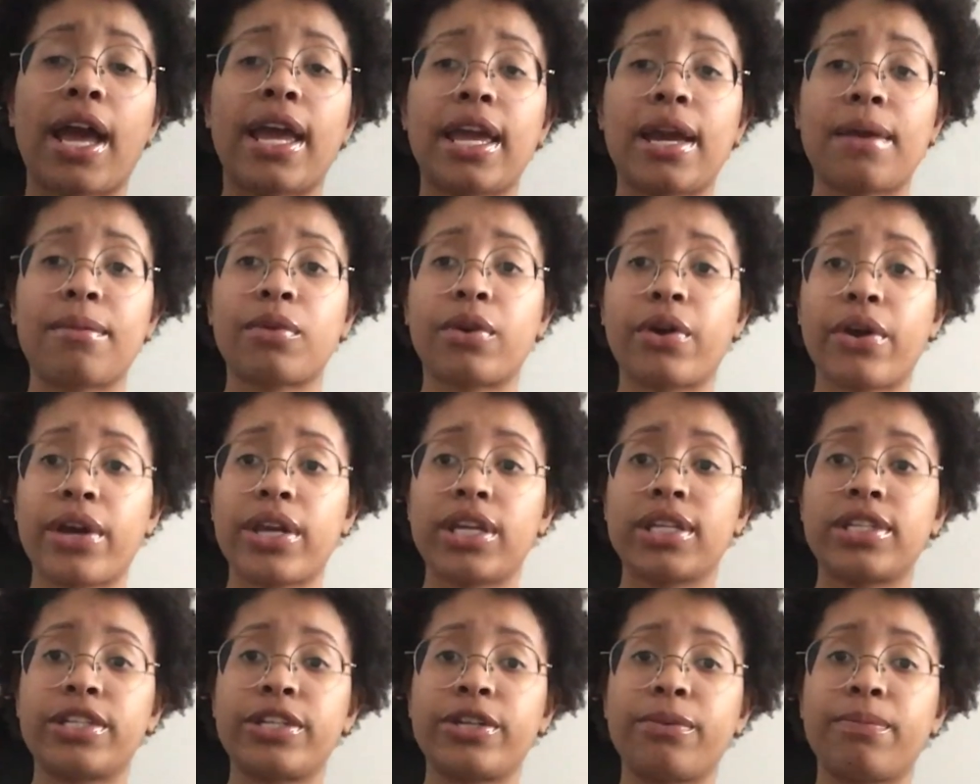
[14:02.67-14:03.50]
am
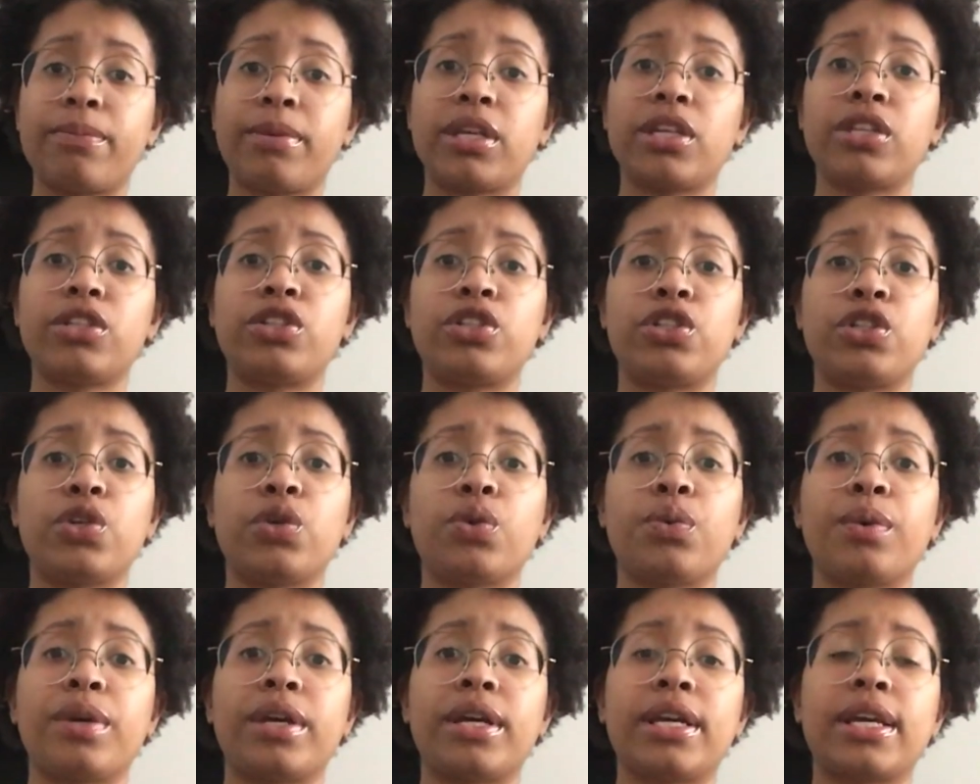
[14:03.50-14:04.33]
going to be
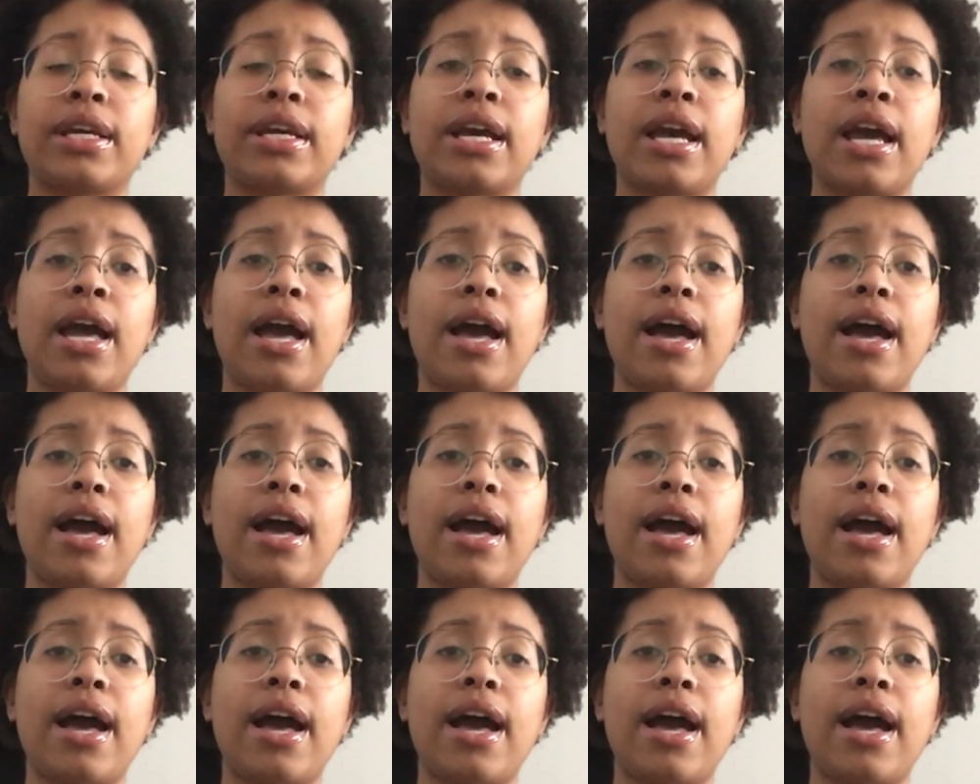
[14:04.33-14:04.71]
doing